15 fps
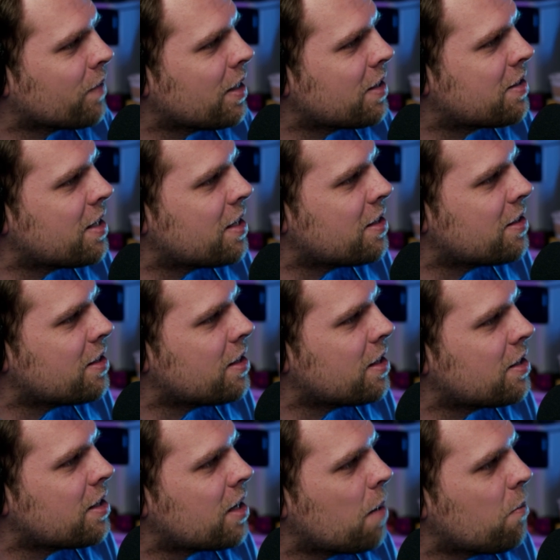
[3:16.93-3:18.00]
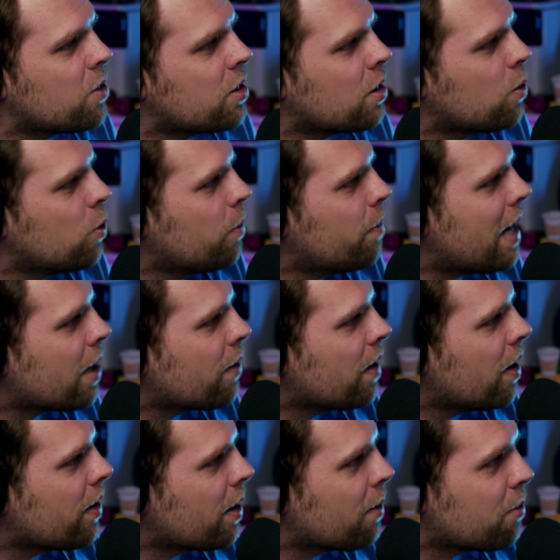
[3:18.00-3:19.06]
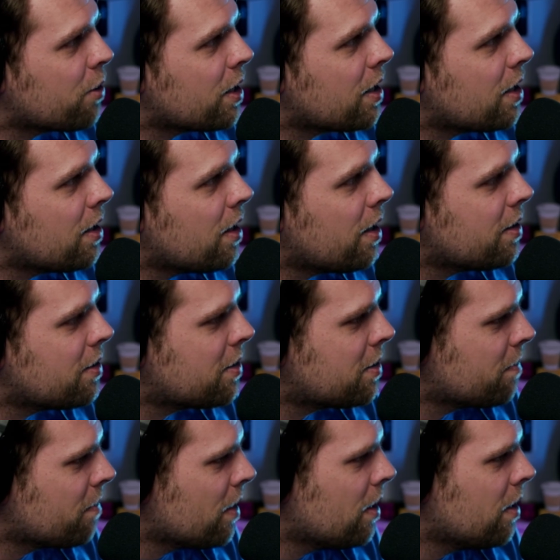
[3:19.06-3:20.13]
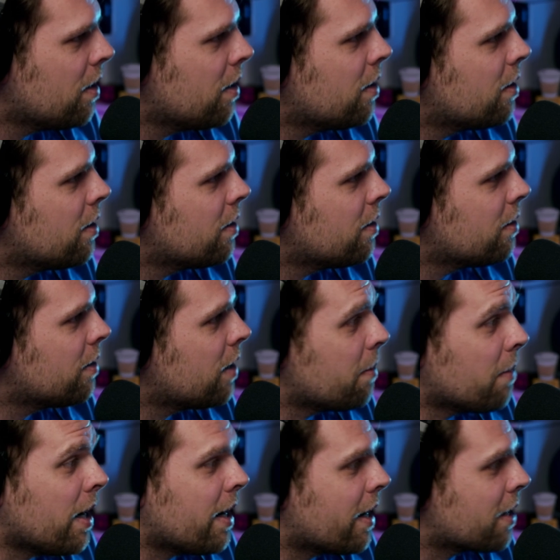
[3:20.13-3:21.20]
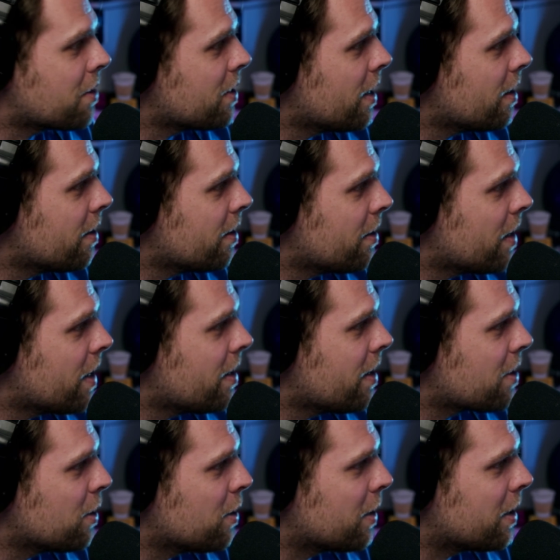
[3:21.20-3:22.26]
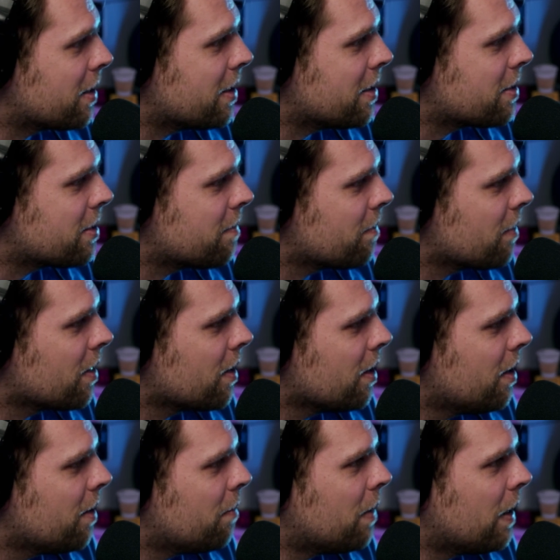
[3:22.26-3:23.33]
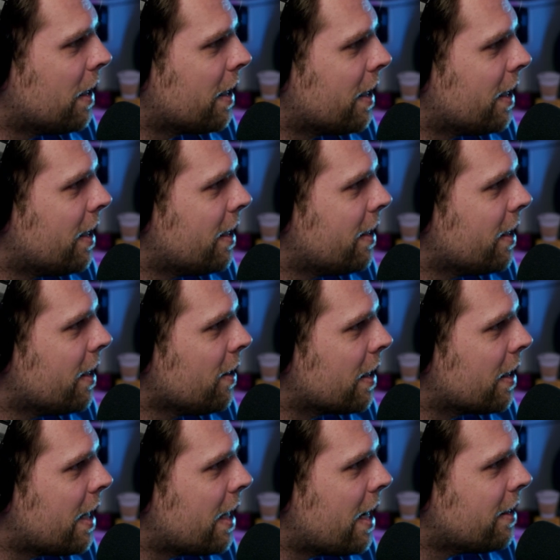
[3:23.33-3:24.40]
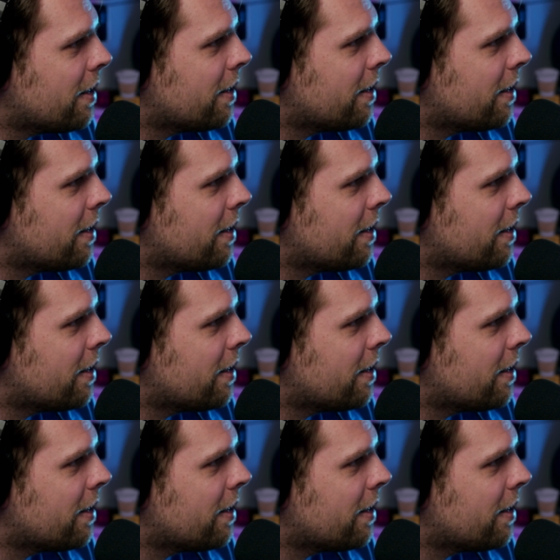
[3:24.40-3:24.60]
Let's see. Does he come with the cool background? I don't think he does. He might, actually. I don't know. I didn't actually look at this. But yeah, look at that.